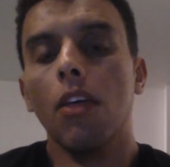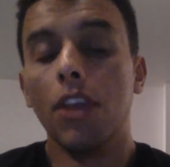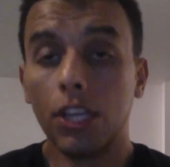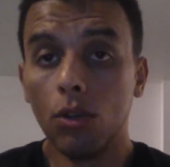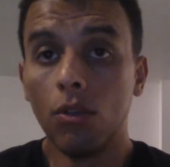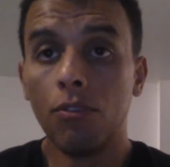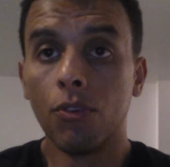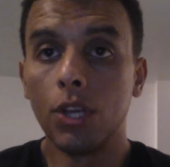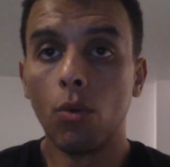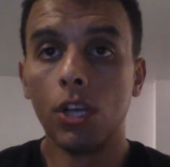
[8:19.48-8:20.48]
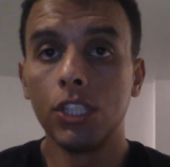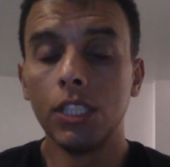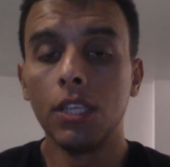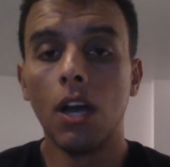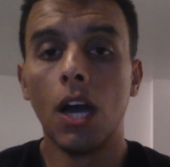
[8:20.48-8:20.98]
thank you for the
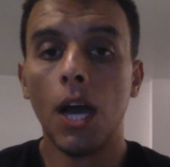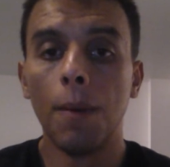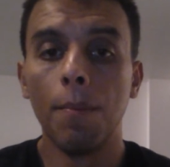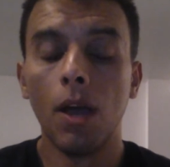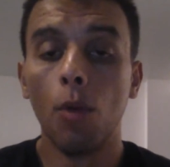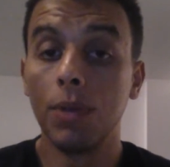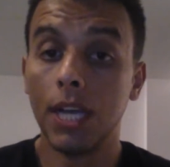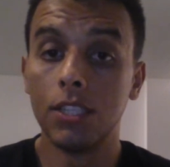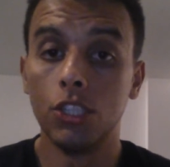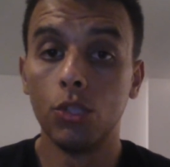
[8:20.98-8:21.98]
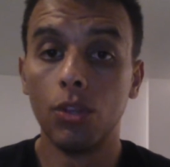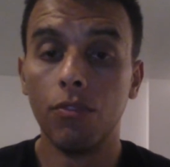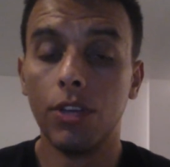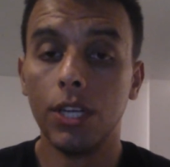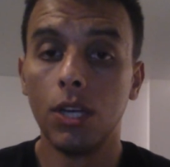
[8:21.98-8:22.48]
question. I hope you guys enjoyed the
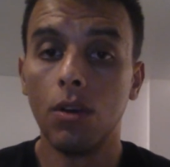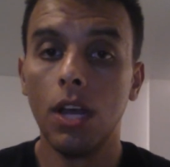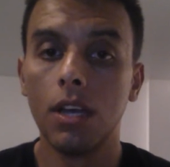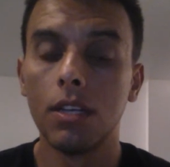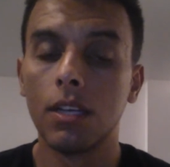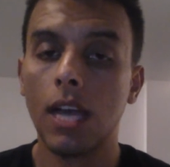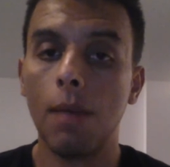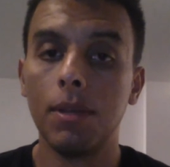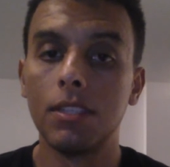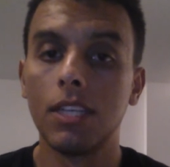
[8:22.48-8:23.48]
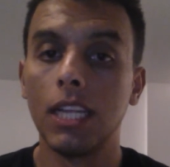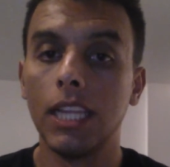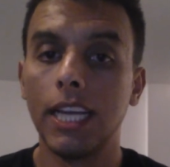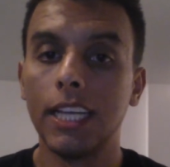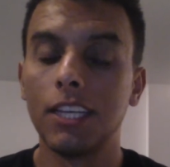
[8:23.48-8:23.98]
video. Comment,
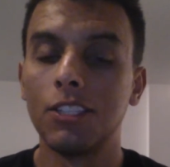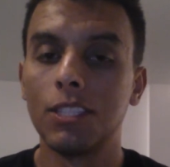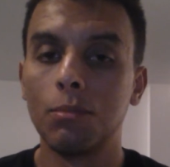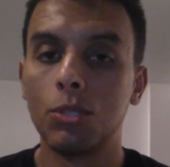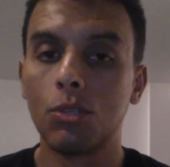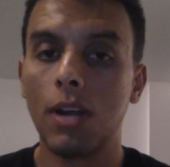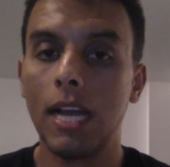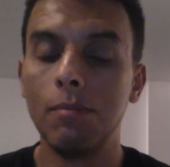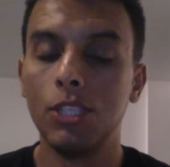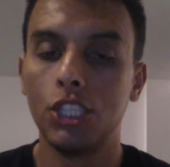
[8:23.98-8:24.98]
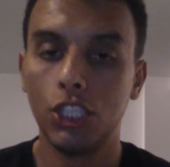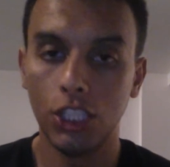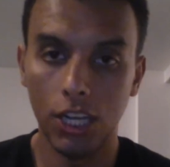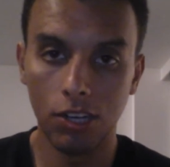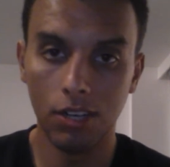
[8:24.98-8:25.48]
like, subscribe,
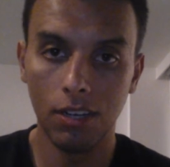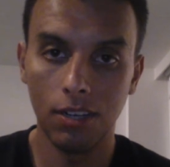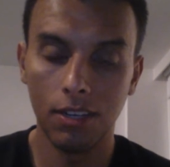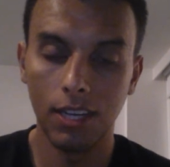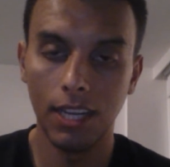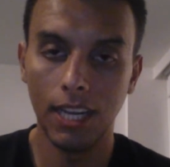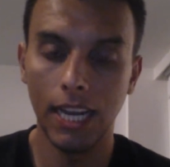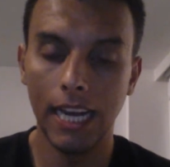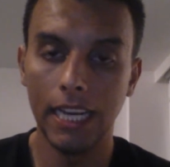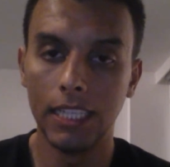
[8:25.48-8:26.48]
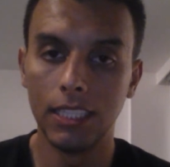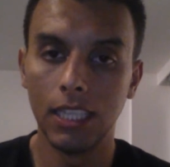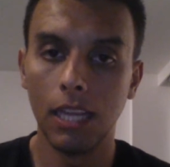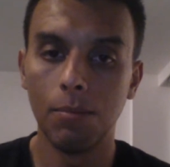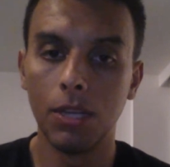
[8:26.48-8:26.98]
share, and
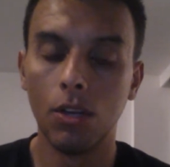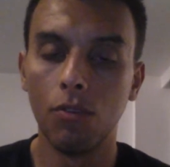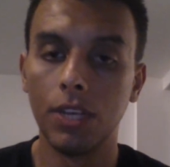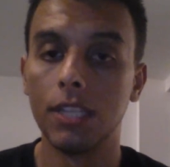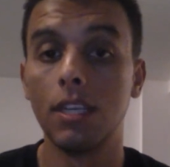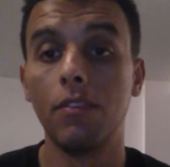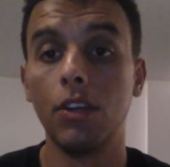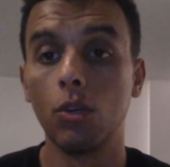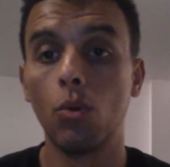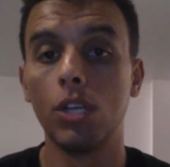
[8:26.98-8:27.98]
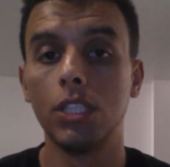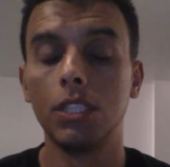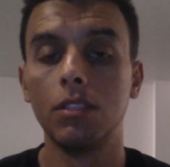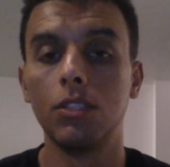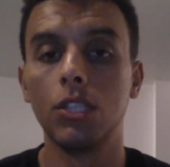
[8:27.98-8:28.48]
let me know if you guys have any other
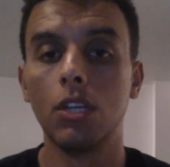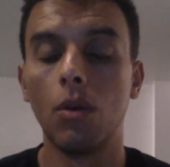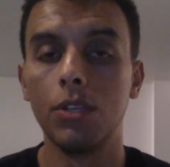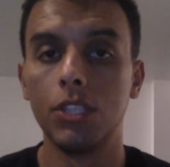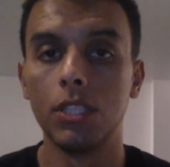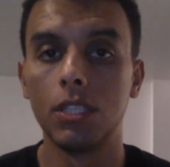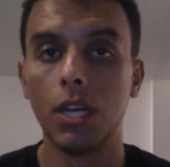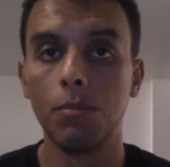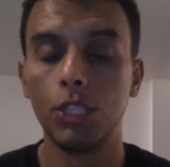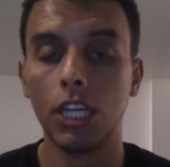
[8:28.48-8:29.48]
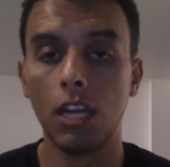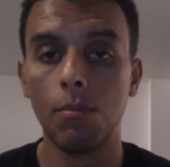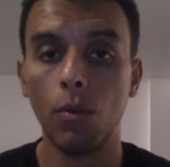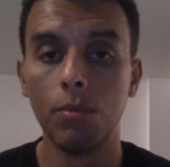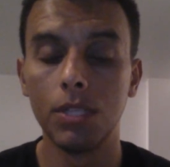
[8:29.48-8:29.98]
questions. You can always just check out
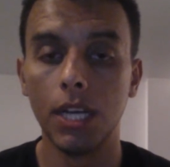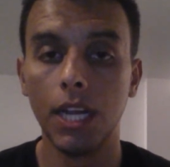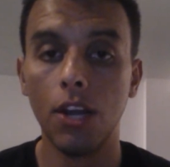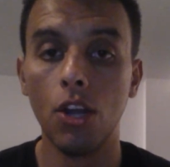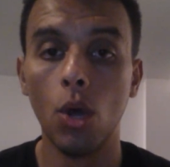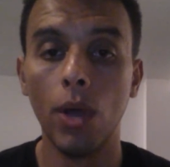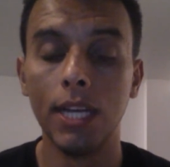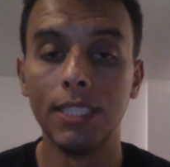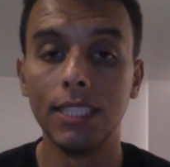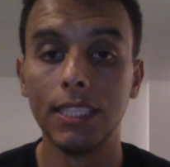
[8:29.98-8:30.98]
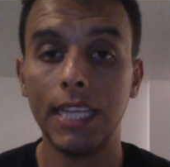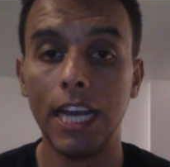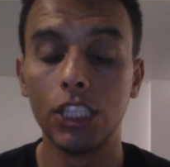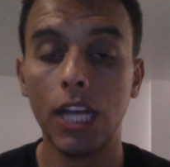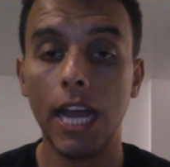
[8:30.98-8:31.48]
my website at
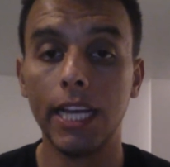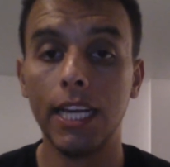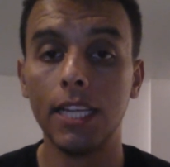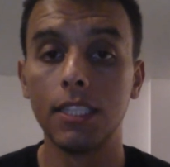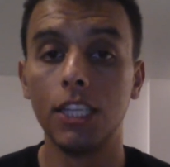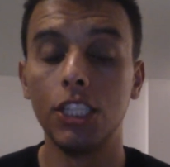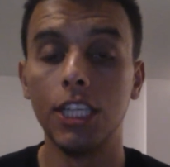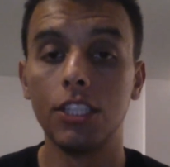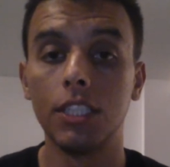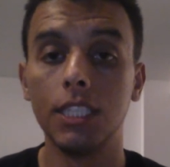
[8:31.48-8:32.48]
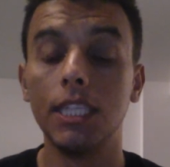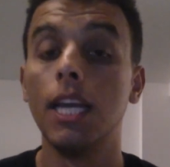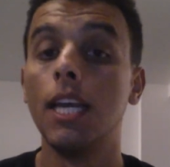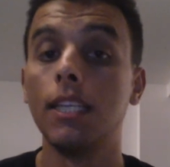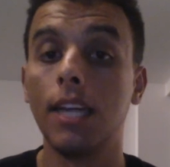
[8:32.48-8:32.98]

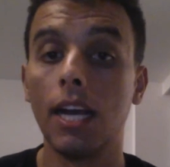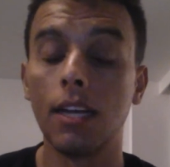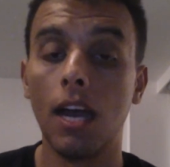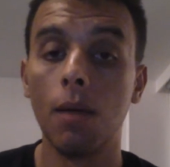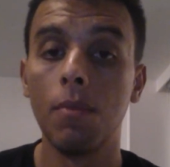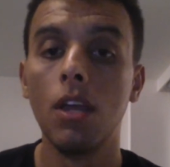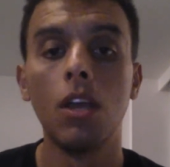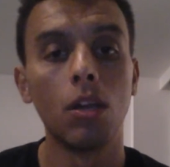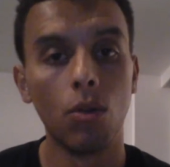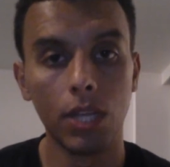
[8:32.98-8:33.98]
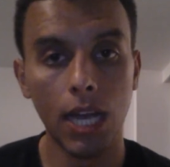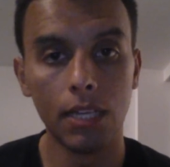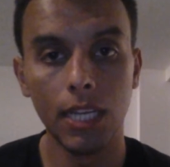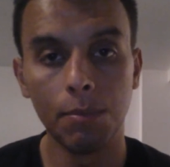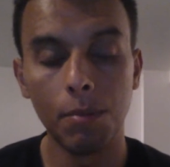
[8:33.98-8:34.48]
noend-insight.com. Go to the
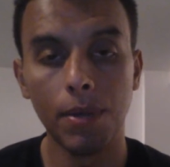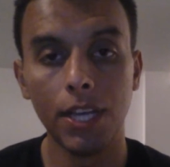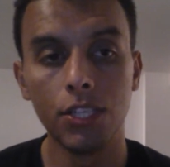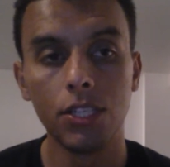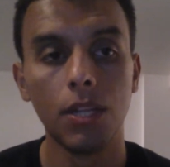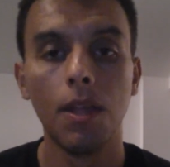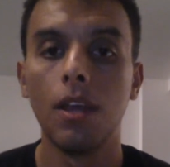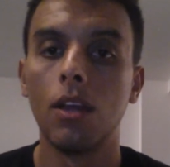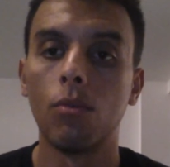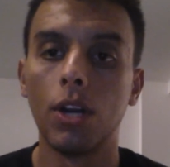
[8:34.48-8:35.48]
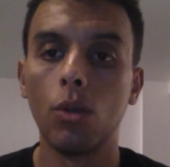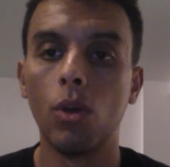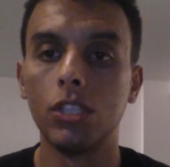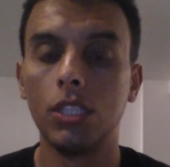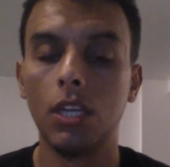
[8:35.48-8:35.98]
Contact Me page, write a
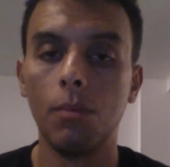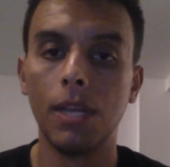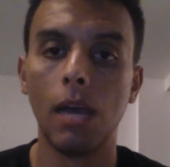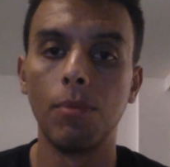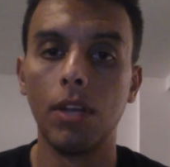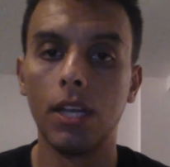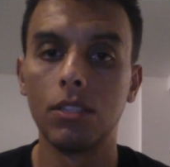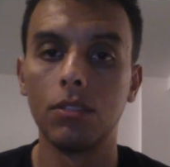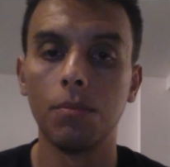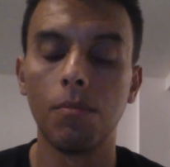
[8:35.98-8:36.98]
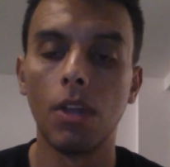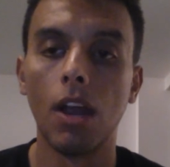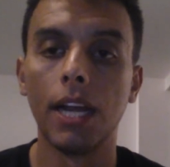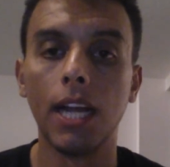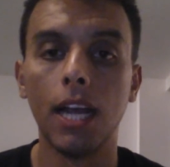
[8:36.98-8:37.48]
question. I'll be happy to answer it.
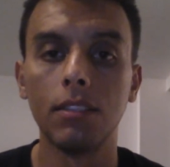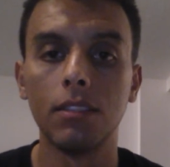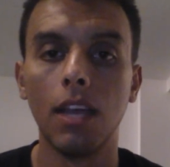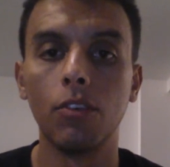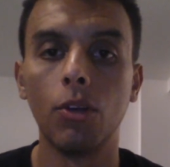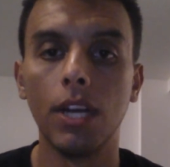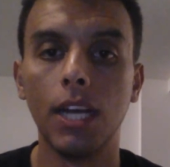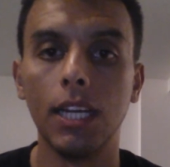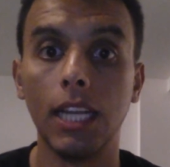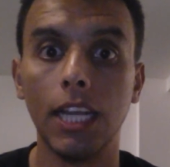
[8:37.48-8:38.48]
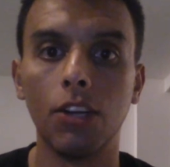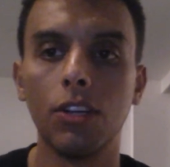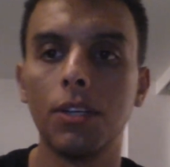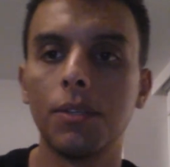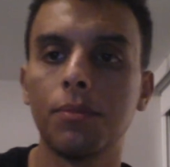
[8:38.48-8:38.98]
All right, guys, have a great night. Later.